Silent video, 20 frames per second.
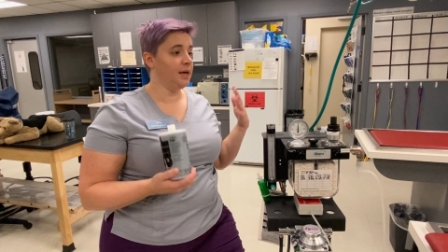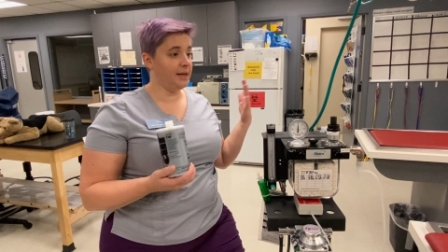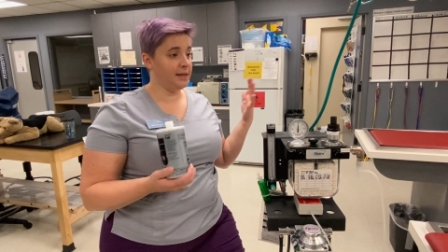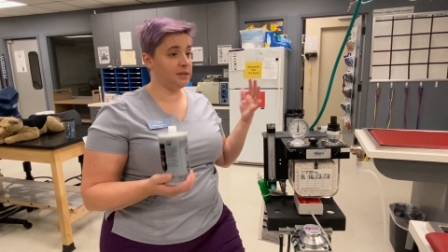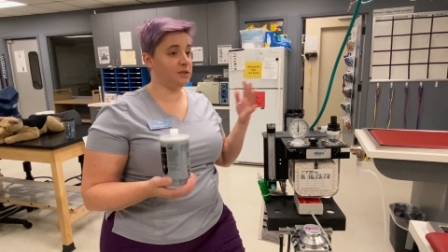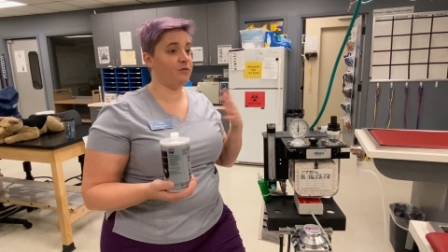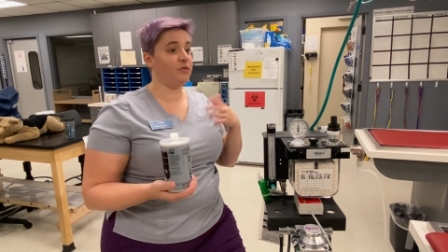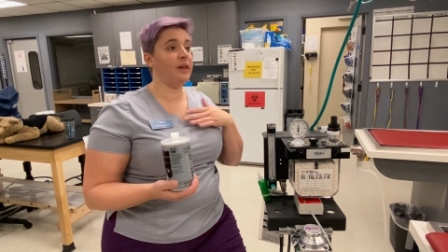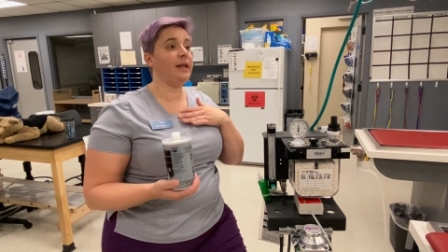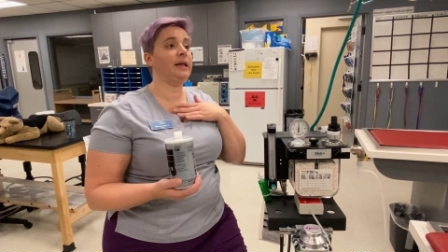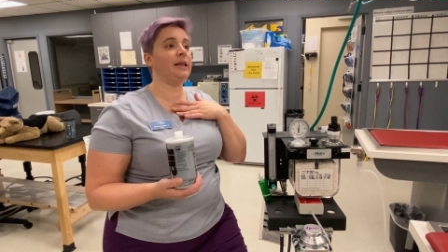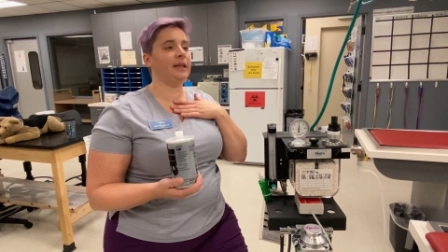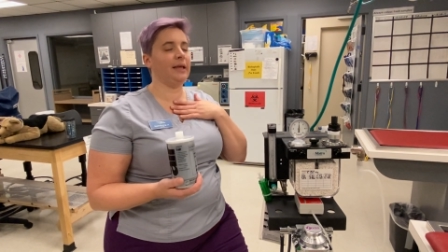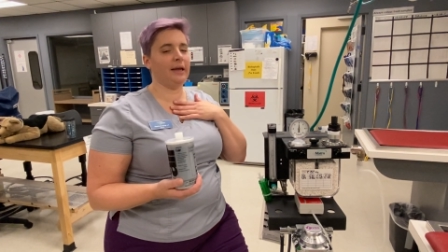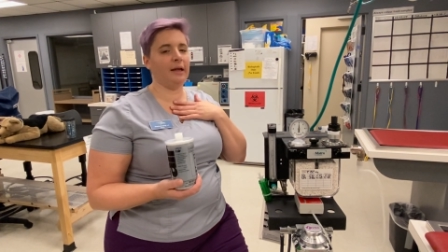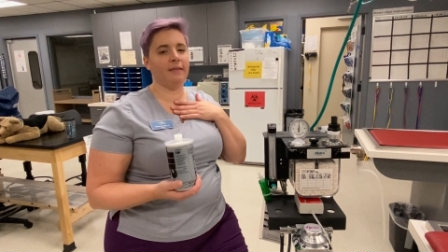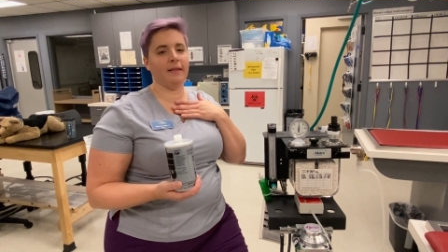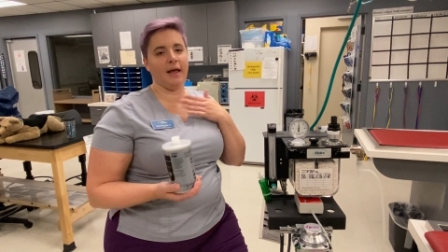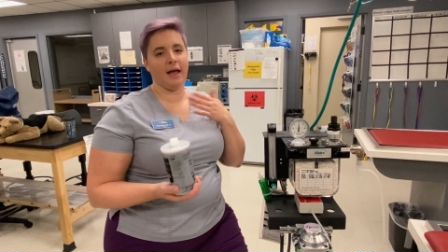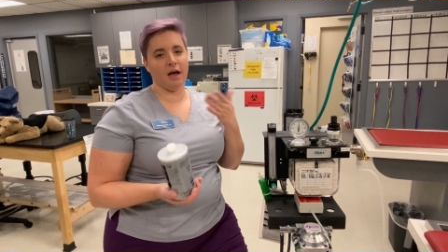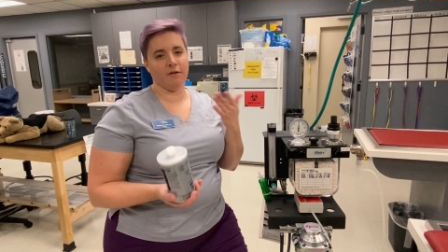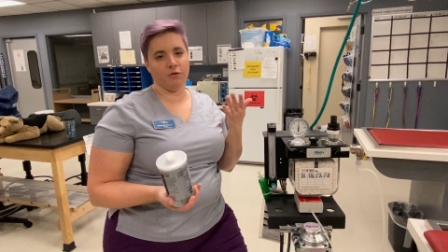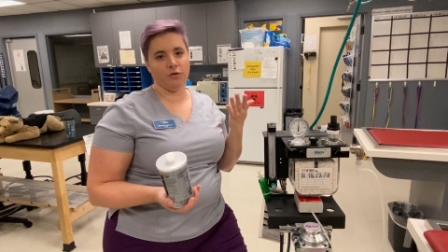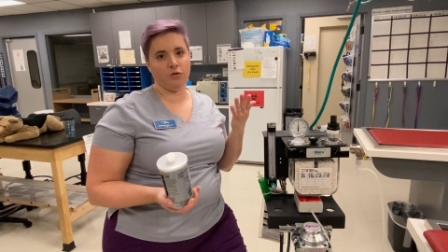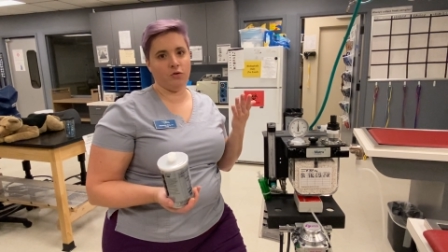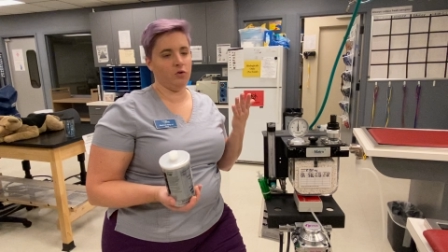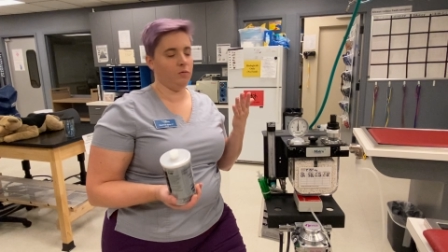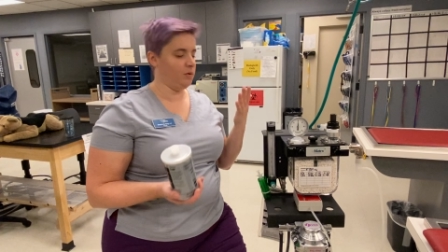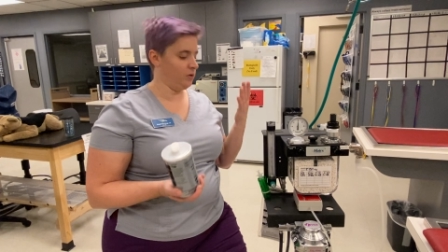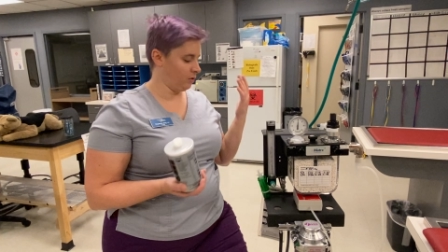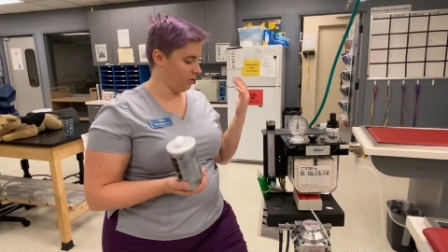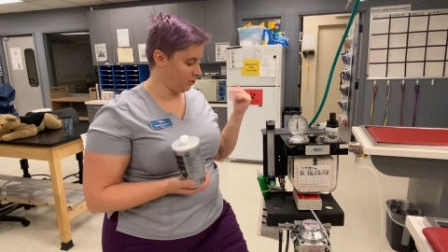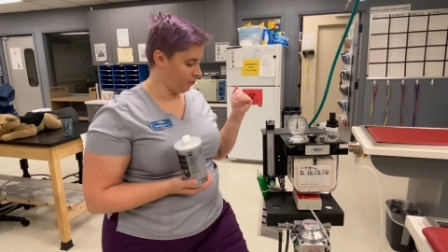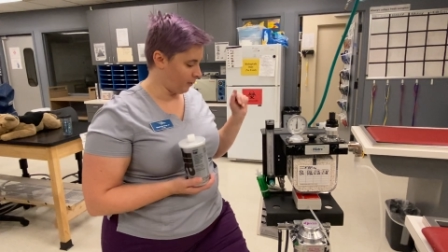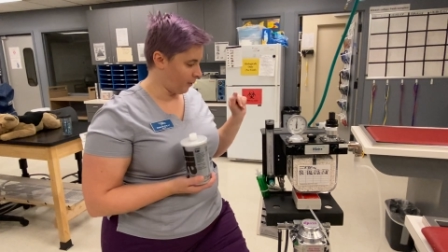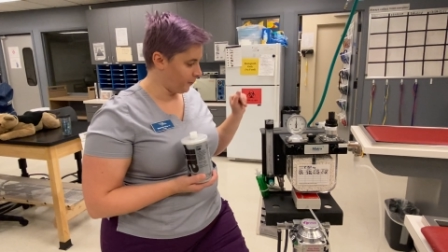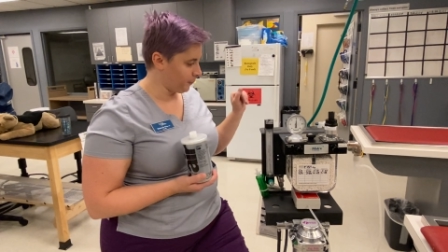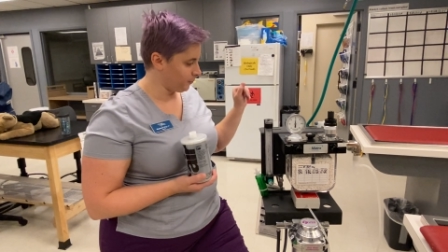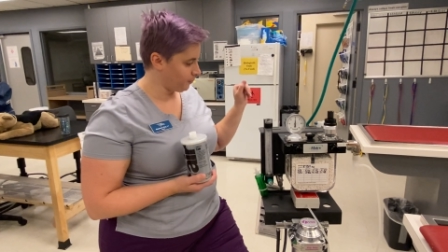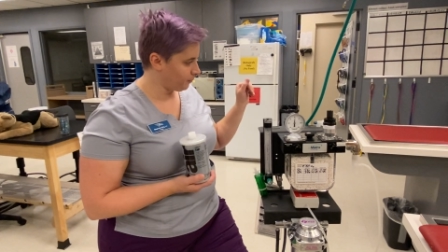is flailing and they have a tube in their
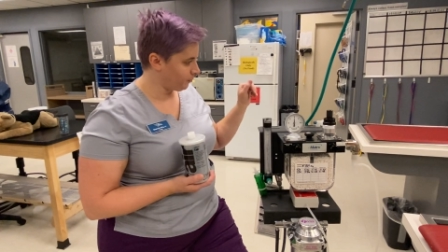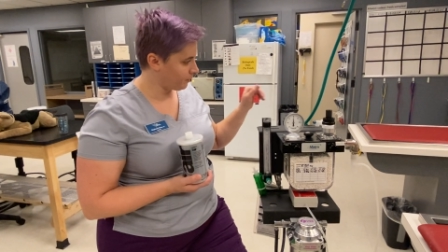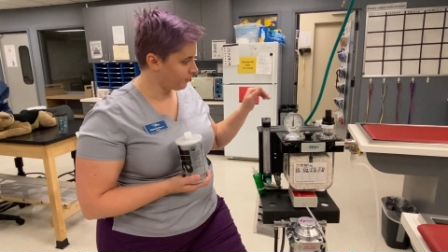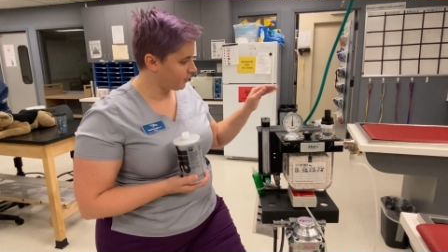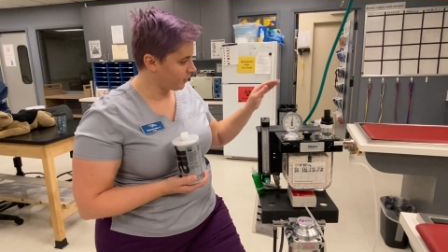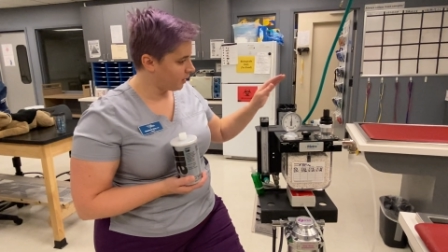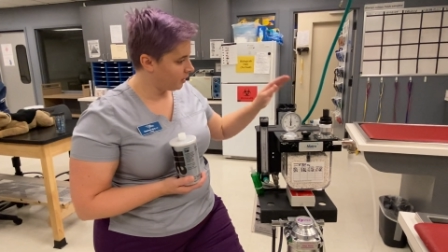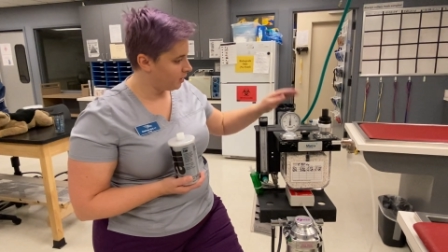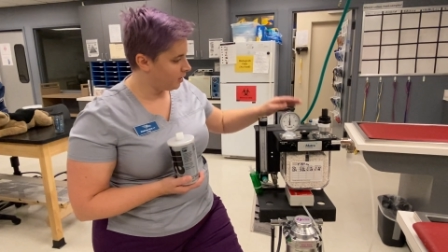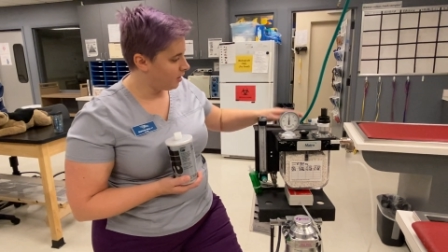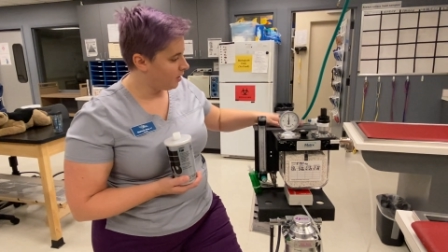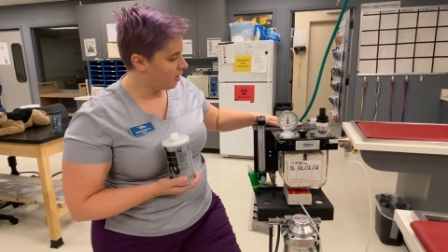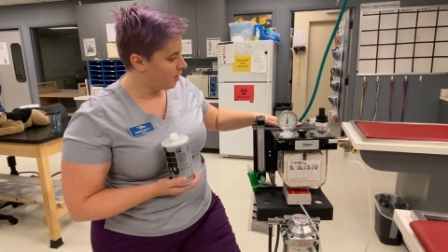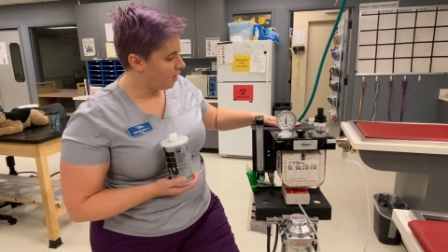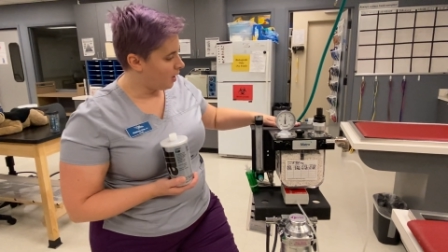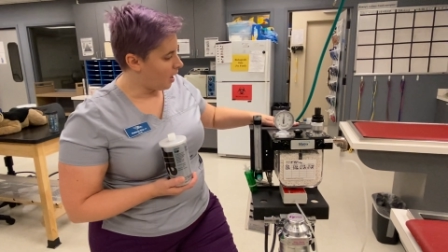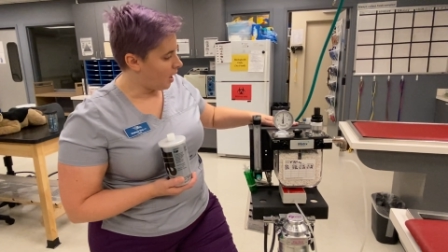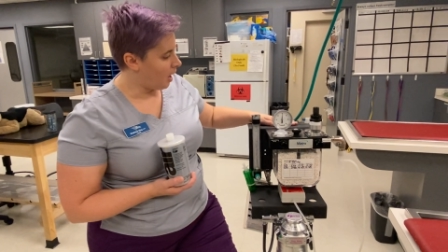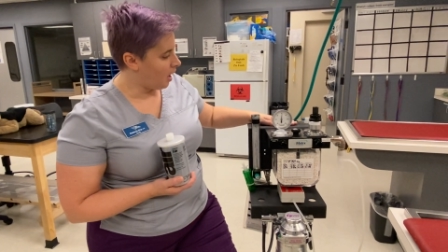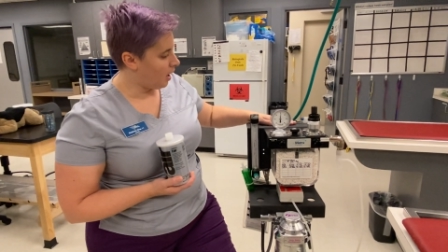throat.